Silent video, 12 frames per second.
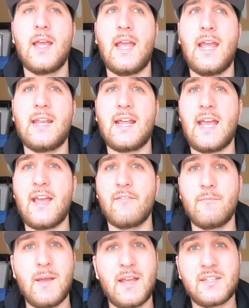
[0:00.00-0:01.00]
And I
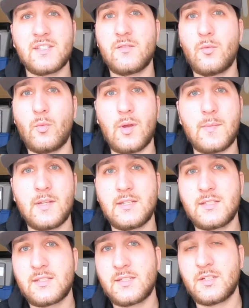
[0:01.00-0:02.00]
have men's,
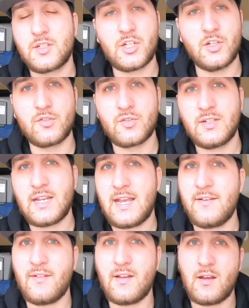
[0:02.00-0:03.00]
women's, children. I
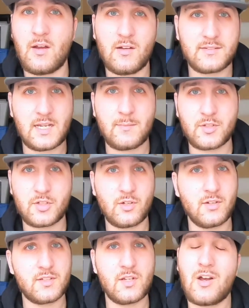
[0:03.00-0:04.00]
have all type of
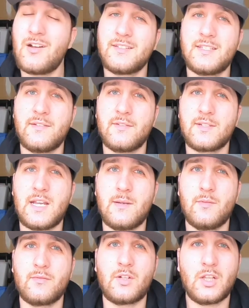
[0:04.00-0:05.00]
shirts, all different type
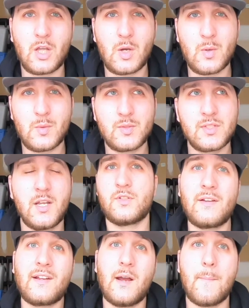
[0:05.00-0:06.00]
of clothes. So
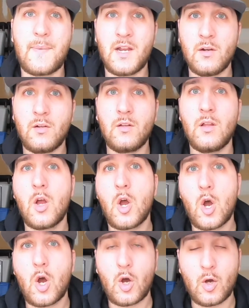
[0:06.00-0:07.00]
I got apparel,
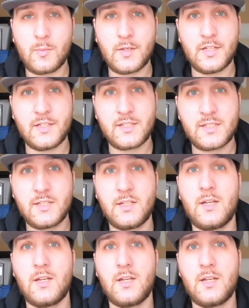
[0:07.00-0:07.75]
home goods,